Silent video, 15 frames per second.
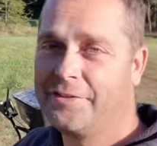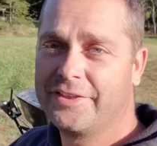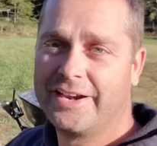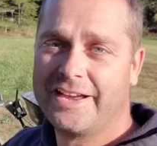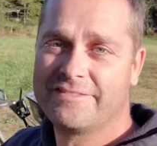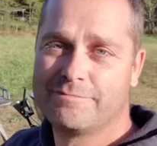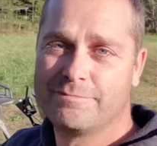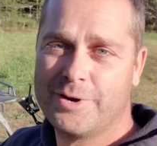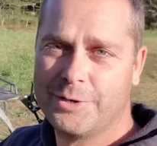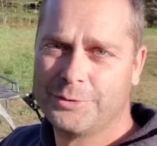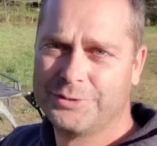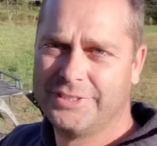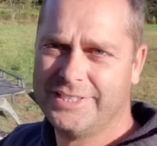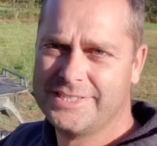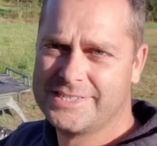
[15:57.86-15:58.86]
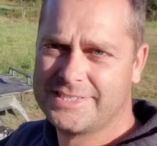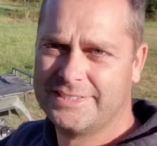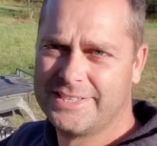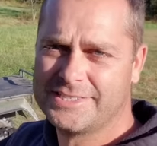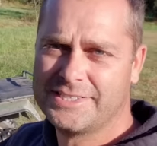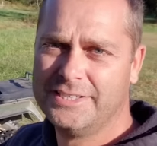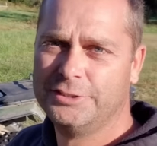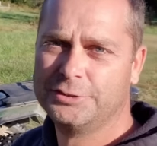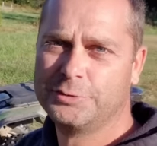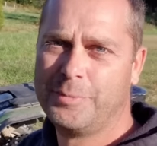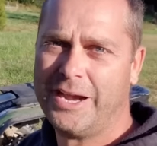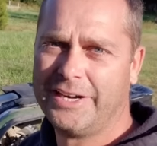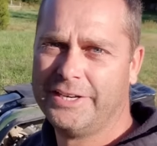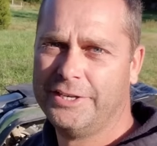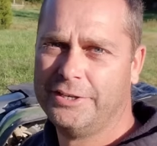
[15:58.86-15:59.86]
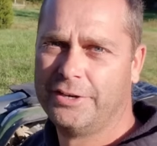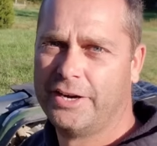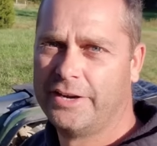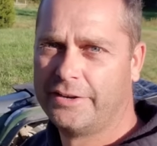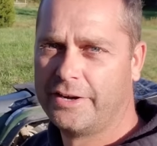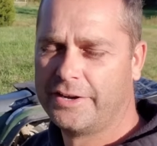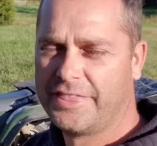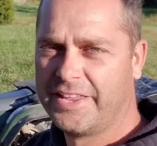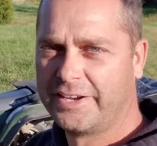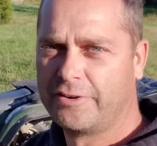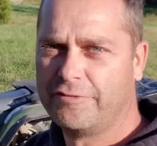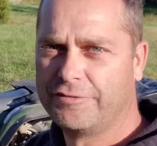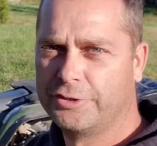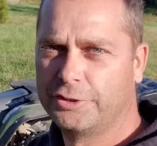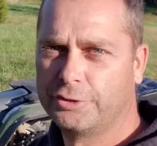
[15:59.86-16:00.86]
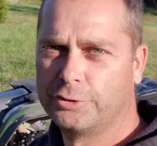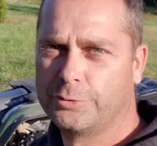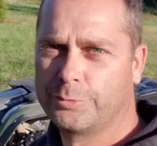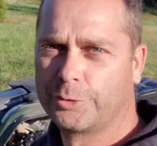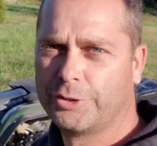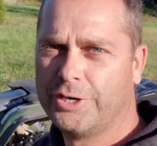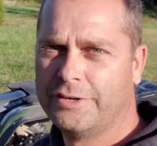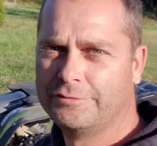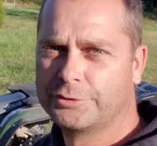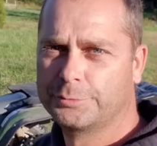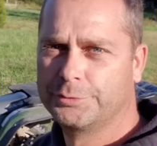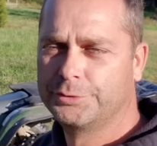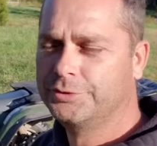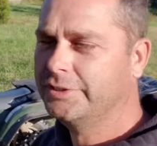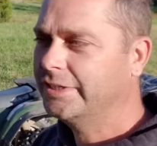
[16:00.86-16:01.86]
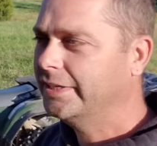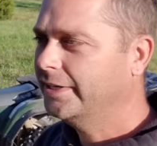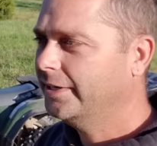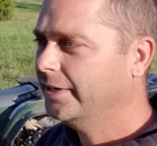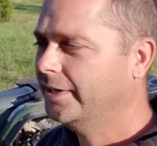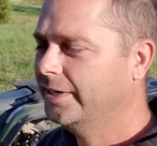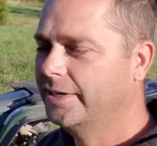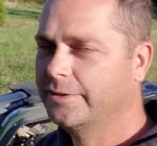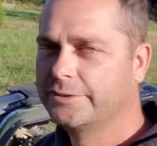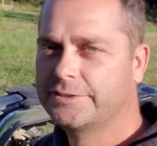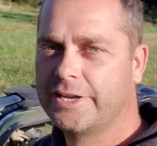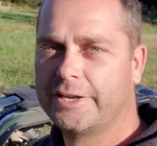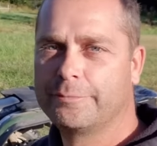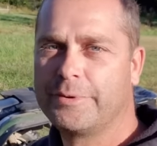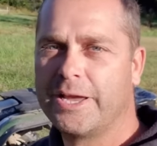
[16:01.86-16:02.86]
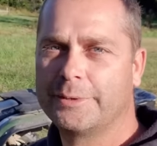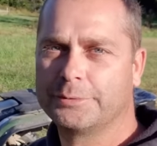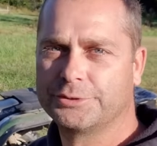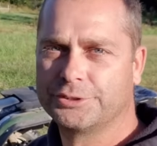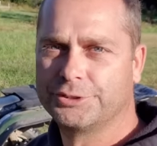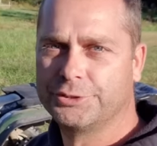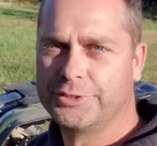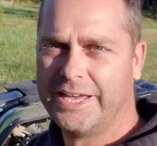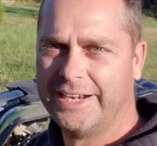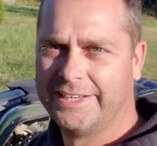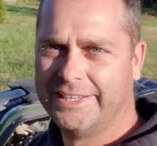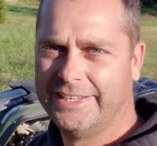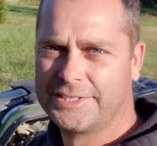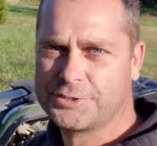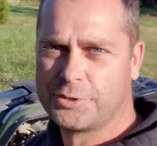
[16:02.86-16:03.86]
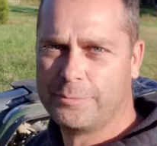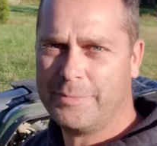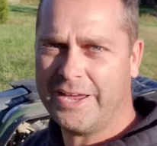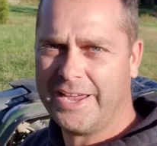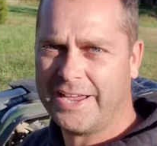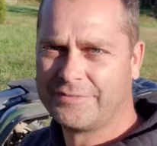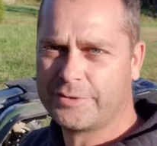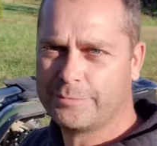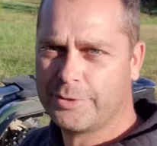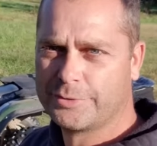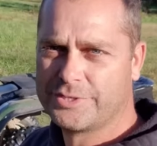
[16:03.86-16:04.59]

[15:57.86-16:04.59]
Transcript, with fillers: that I've mowed the, these hills back here, I'll, I think I'll feel a little more comfortable uh, and be able to do that again. So I may have to mow